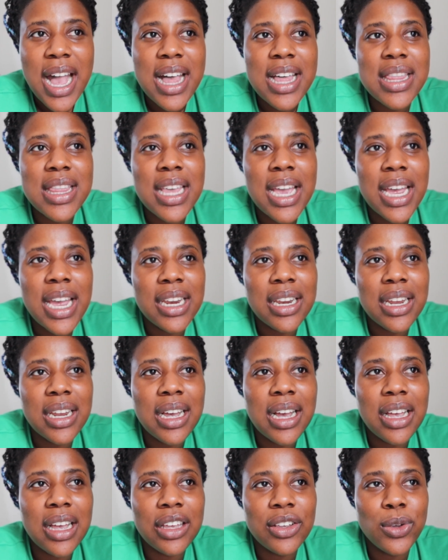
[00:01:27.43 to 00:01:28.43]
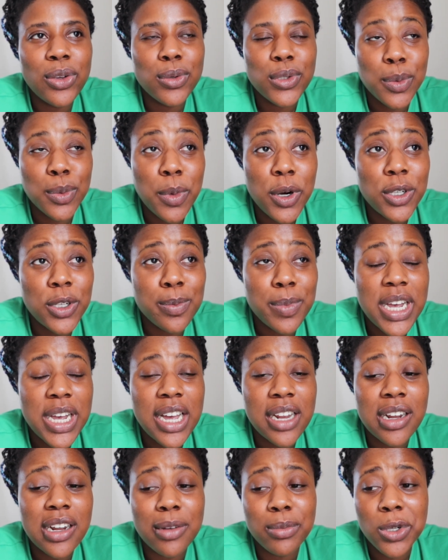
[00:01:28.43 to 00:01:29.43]
And then your tomorrow's
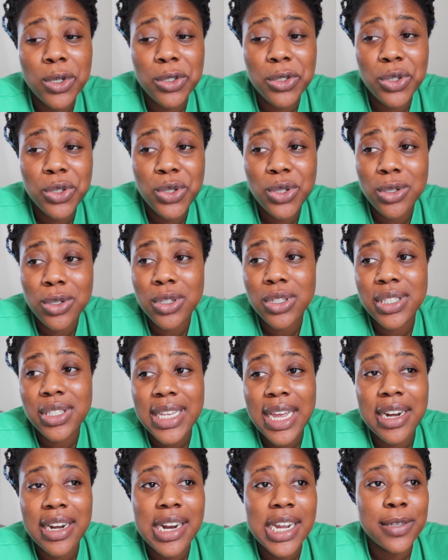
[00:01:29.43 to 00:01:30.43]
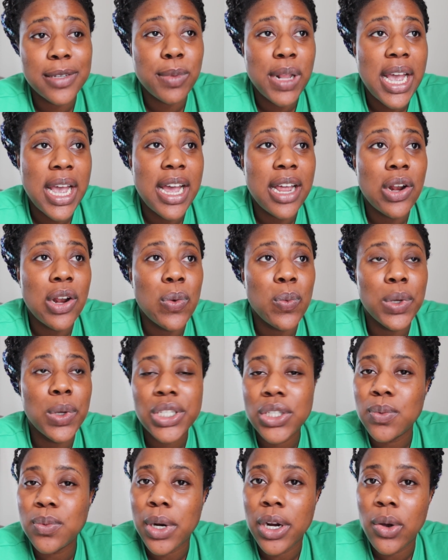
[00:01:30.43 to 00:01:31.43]
plan, I'm not too sure. Saturday's plan, we
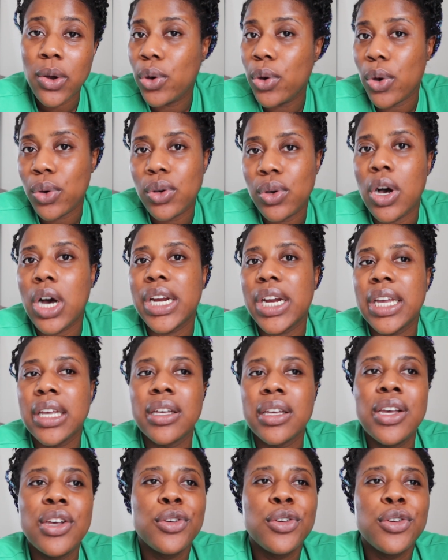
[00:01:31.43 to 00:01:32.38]
just want to go go-karting.